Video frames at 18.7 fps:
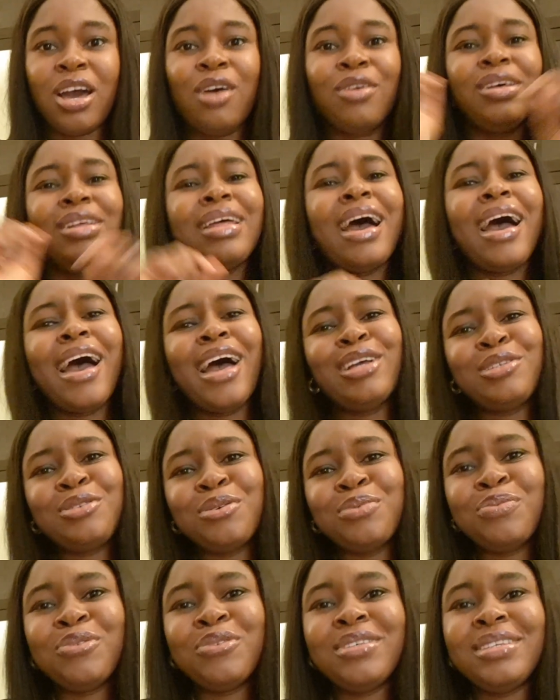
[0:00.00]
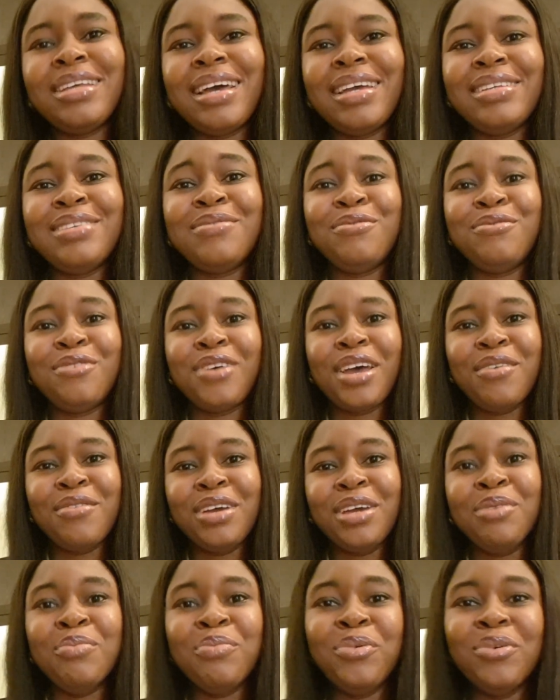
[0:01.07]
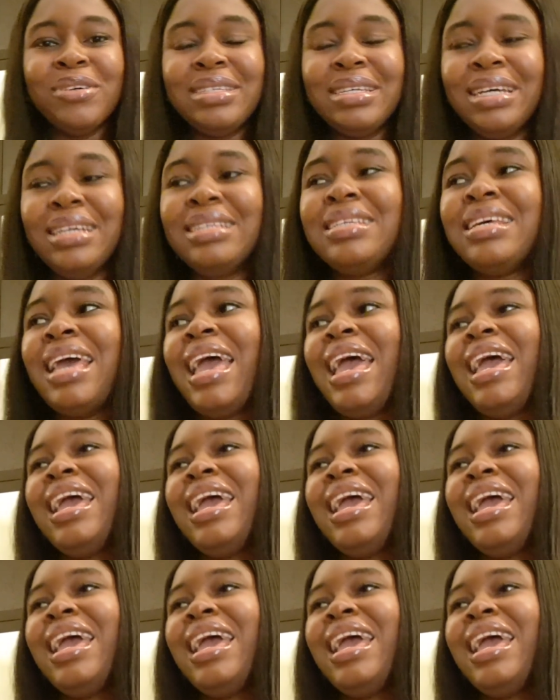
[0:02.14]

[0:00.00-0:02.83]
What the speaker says: another attribute that is very important